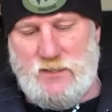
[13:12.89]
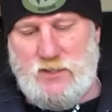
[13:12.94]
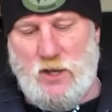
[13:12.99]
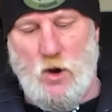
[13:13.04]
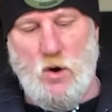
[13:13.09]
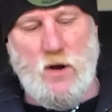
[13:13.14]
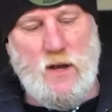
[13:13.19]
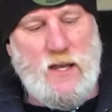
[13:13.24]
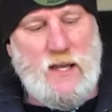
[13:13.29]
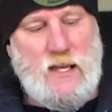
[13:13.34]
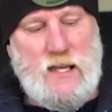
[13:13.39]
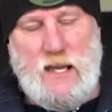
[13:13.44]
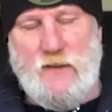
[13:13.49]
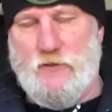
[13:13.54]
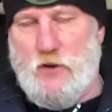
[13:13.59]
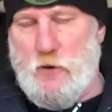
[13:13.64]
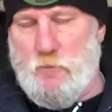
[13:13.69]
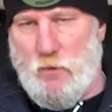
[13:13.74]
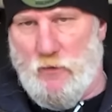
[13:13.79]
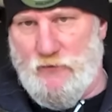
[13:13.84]
So
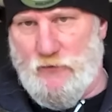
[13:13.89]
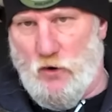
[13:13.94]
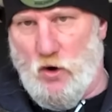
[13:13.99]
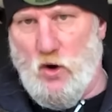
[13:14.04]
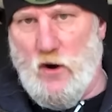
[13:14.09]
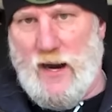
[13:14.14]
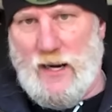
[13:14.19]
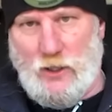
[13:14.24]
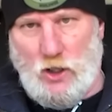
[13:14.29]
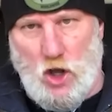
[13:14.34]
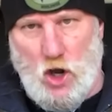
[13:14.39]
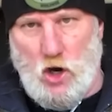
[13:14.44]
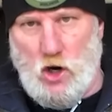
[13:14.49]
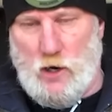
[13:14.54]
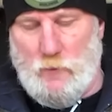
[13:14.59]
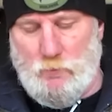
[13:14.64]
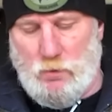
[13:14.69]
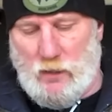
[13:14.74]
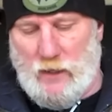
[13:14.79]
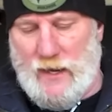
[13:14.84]
if you prefer a
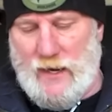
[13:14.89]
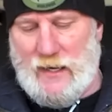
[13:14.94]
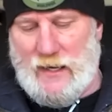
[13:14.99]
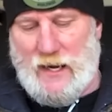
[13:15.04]
longer blade,